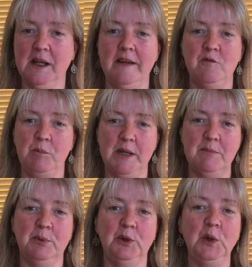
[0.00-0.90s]
for
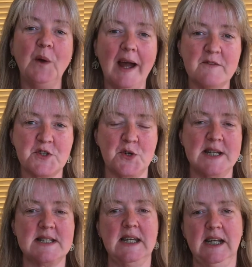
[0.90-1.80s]
people who have
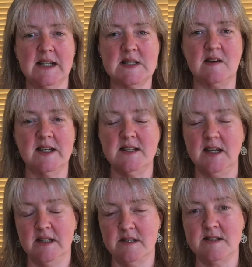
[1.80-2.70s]
stress and anxiety
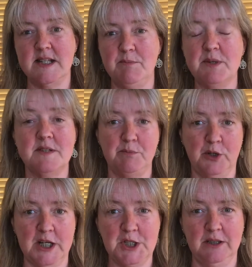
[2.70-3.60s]
and deep
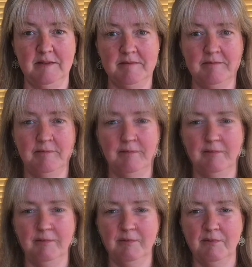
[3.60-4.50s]
depression.
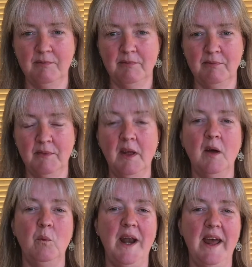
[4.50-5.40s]

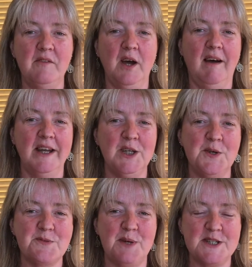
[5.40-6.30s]
Whenever I
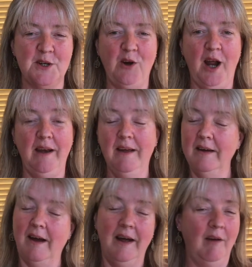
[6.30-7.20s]
use petitgrain,
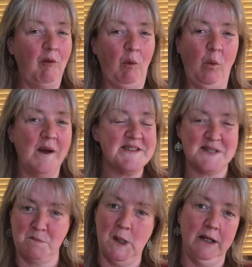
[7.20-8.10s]
I always
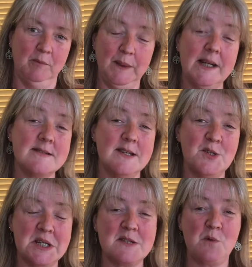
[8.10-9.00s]
smile because it
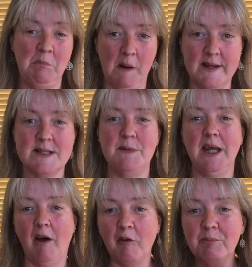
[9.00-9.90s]
just reminds
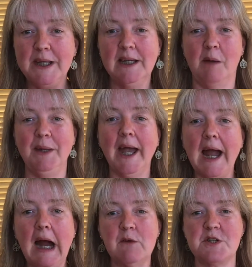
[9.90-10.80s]
me of me coming
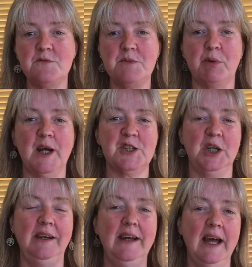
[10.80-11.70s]
out of
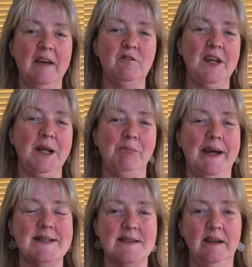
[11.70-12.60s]
depression and feeling
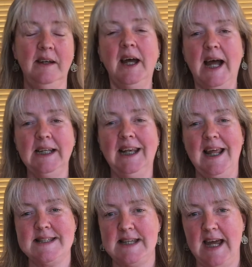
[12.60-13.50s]
better and
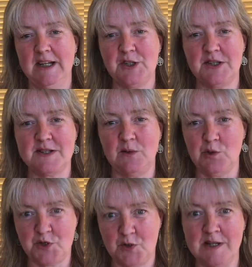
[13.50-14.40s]
less anxious or
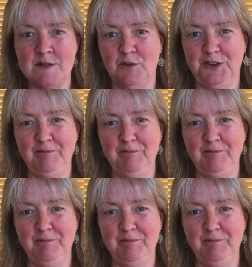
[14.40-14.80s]
stressful.